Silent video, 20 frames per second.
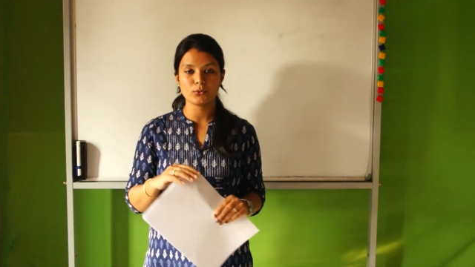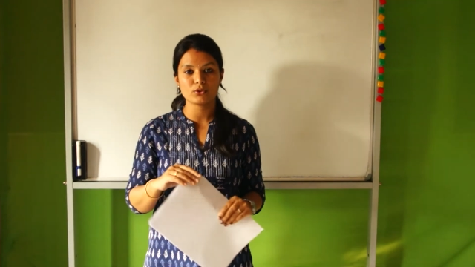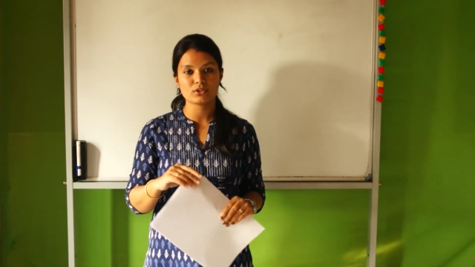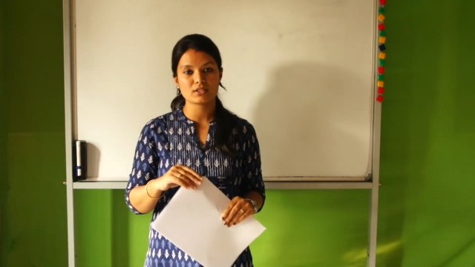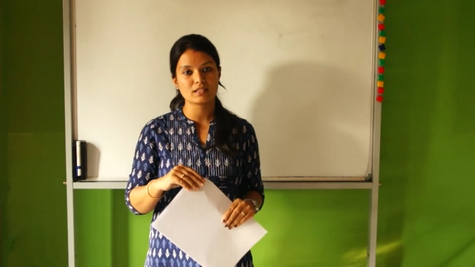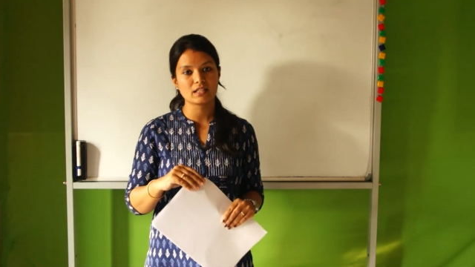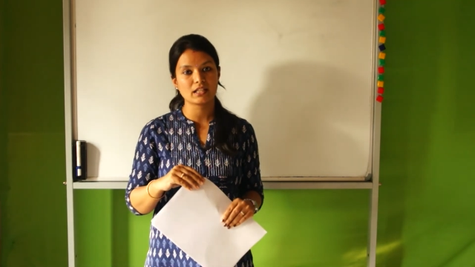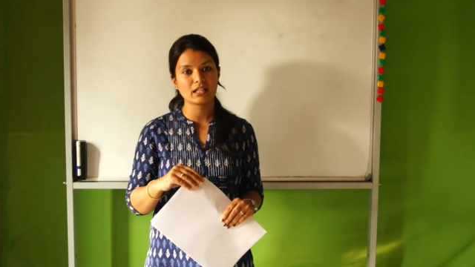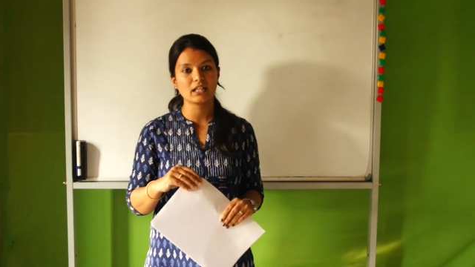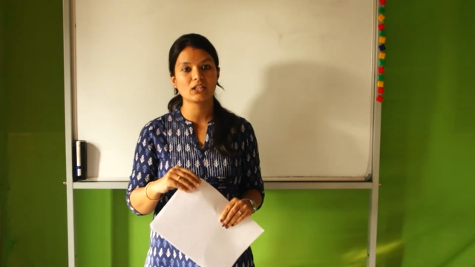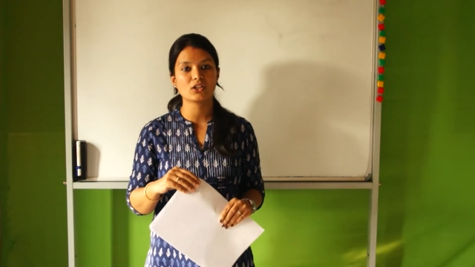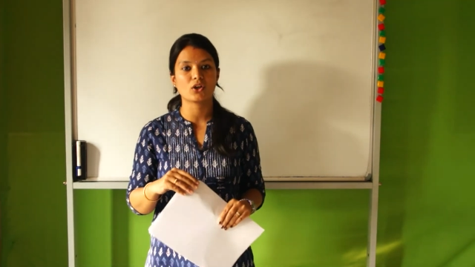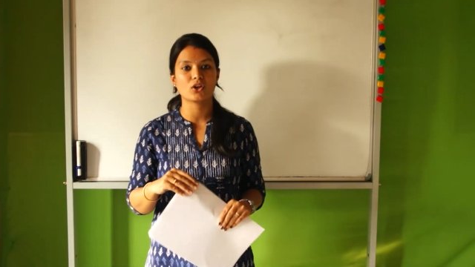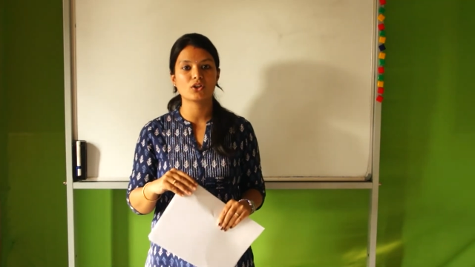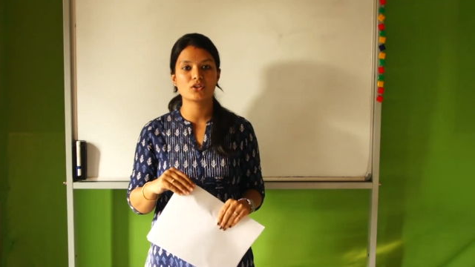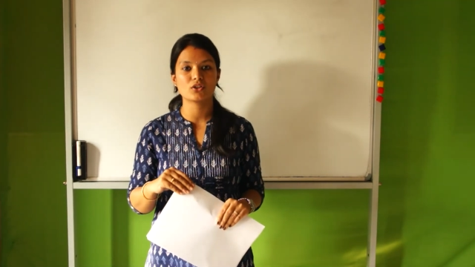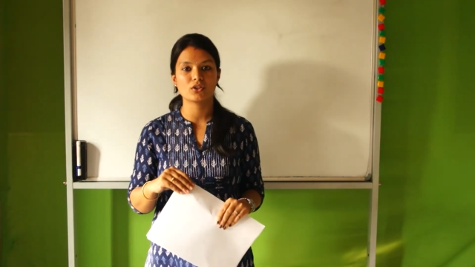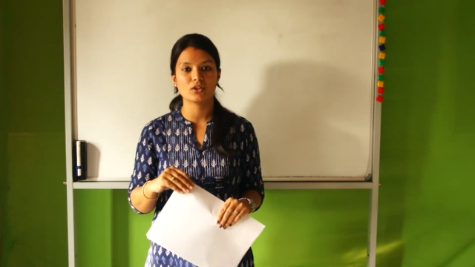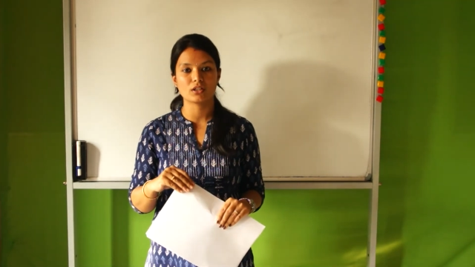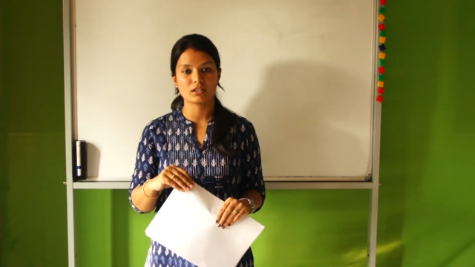stick it
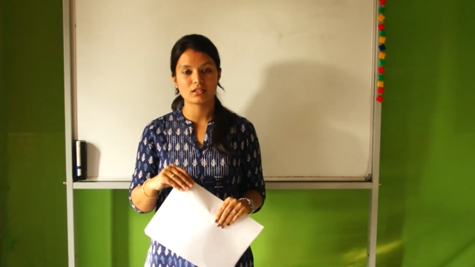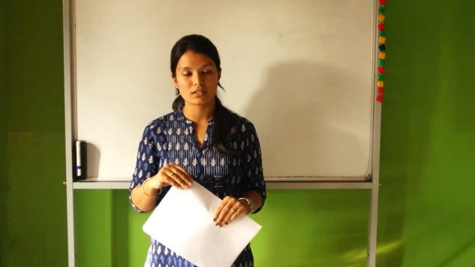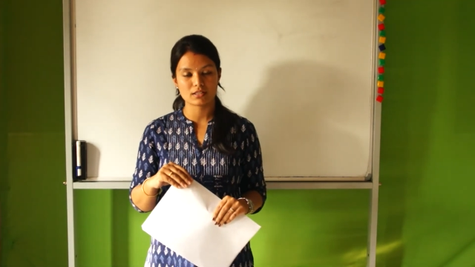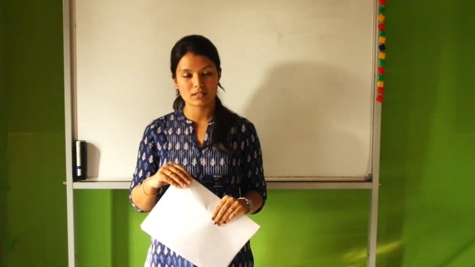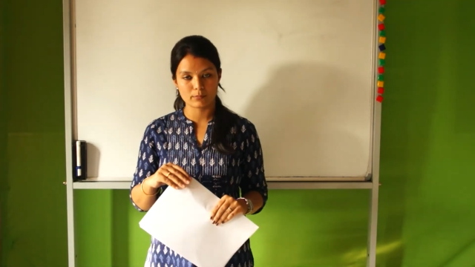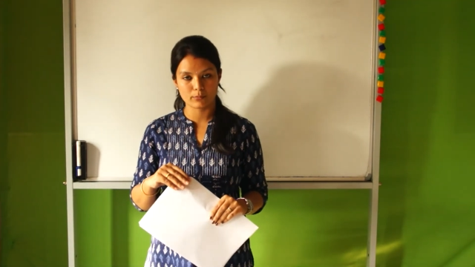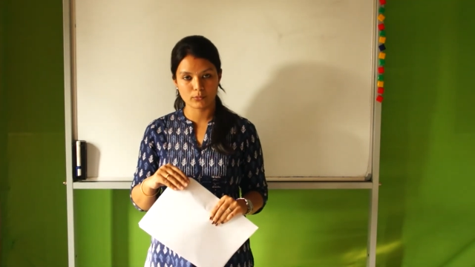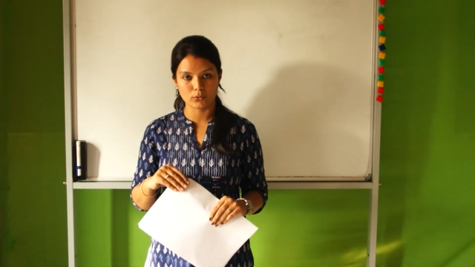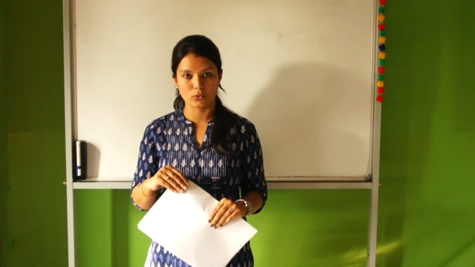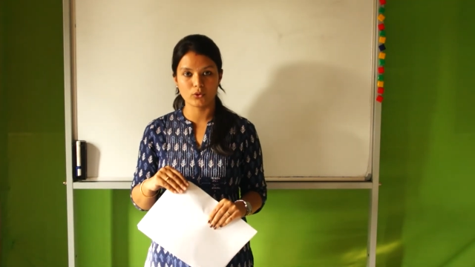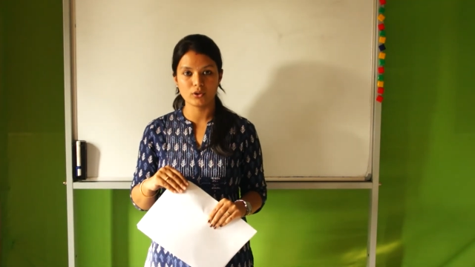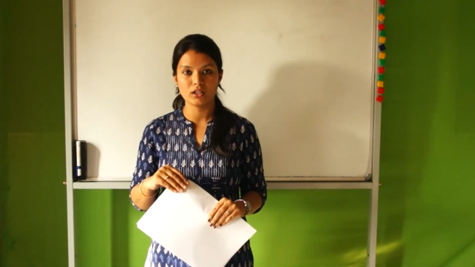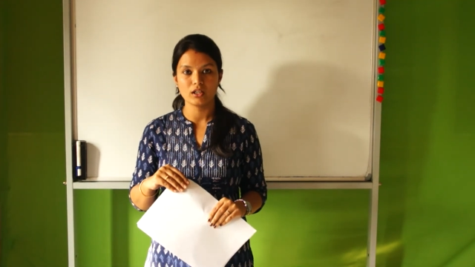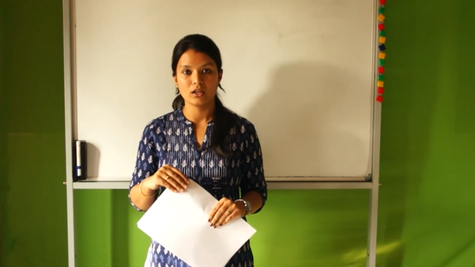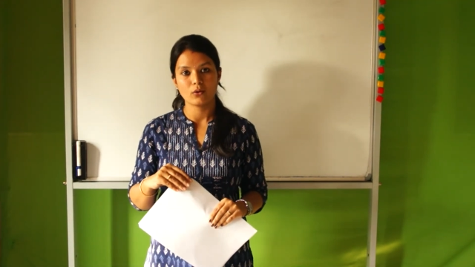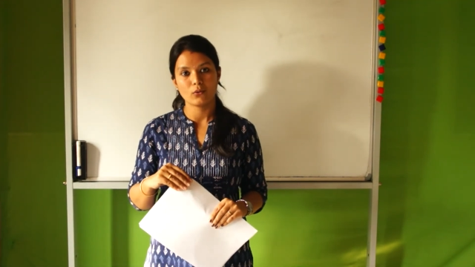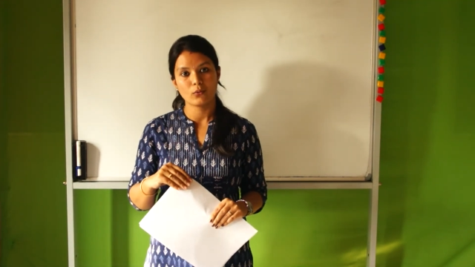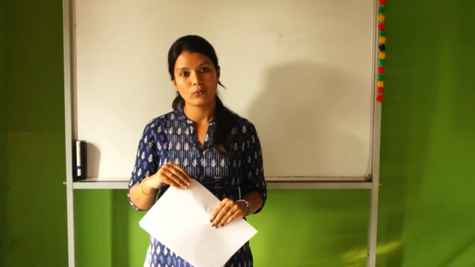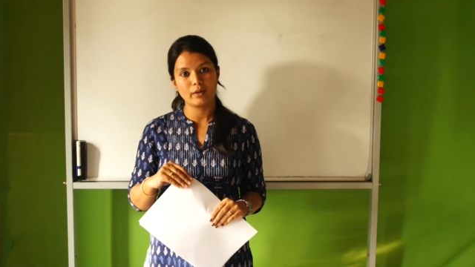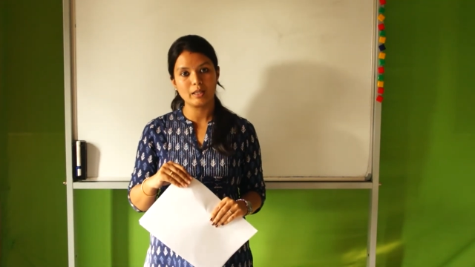on board
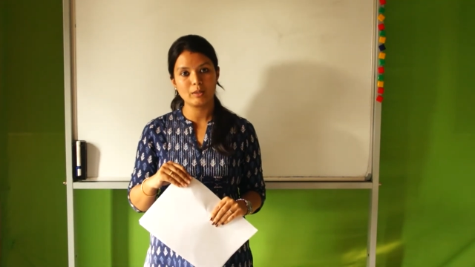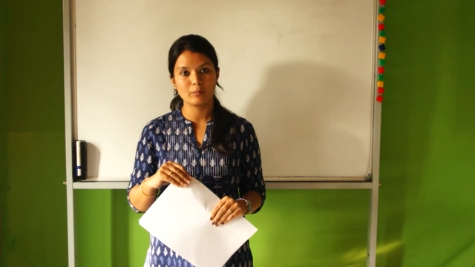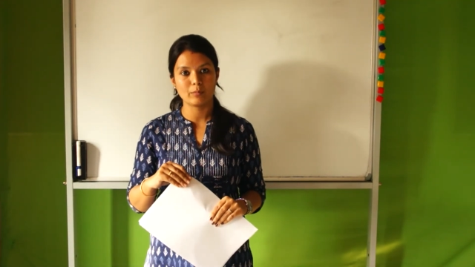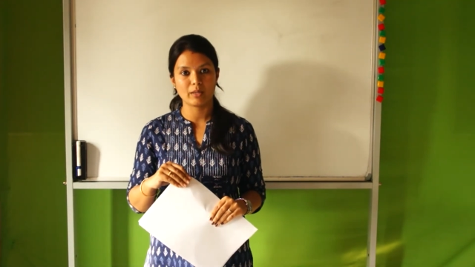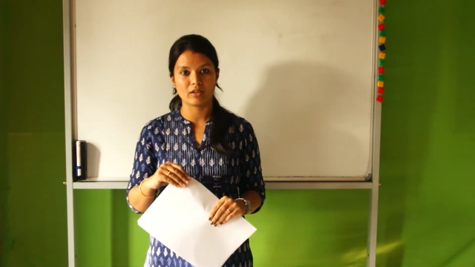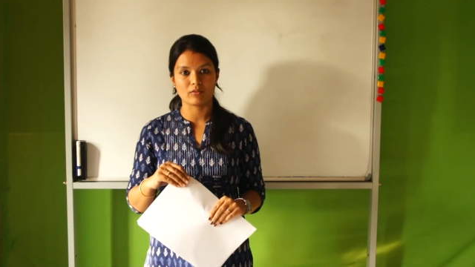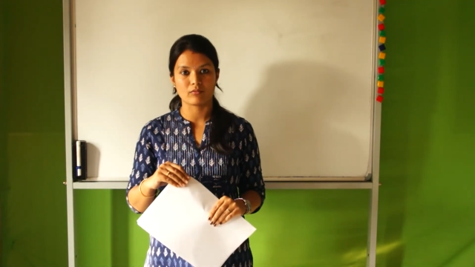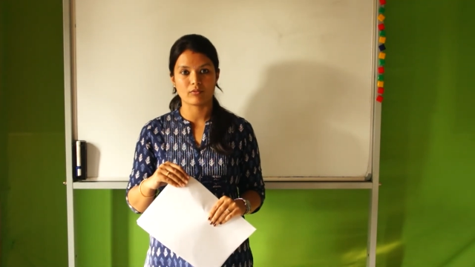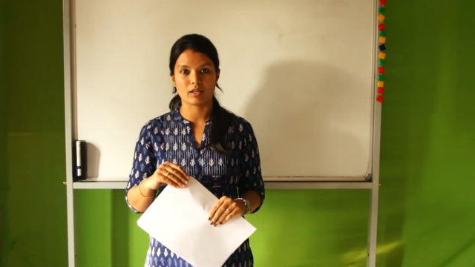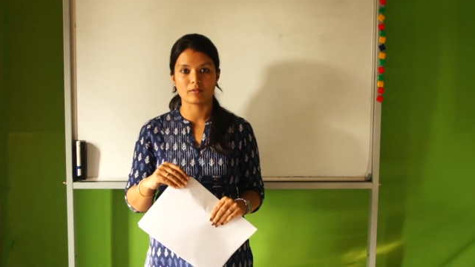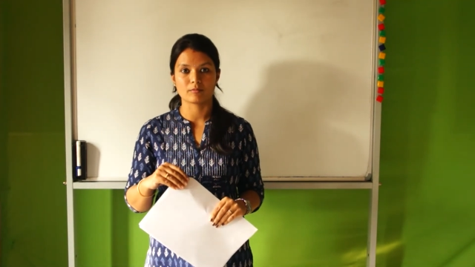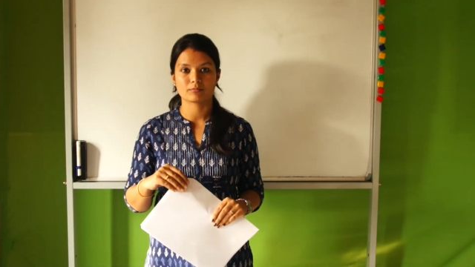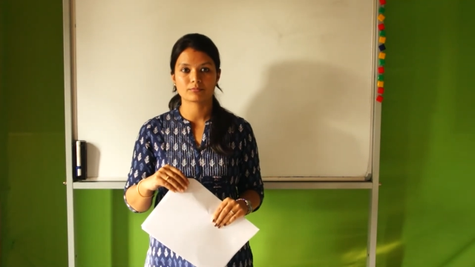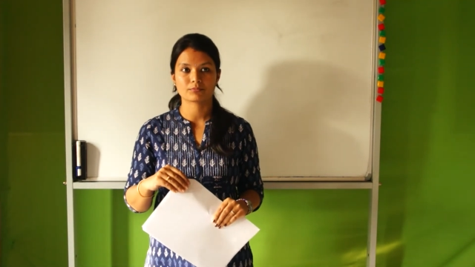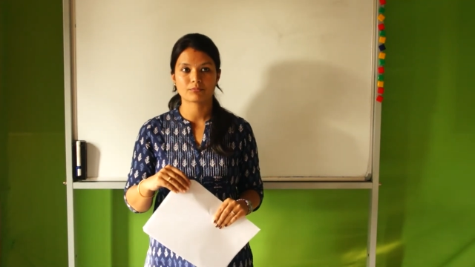one by one.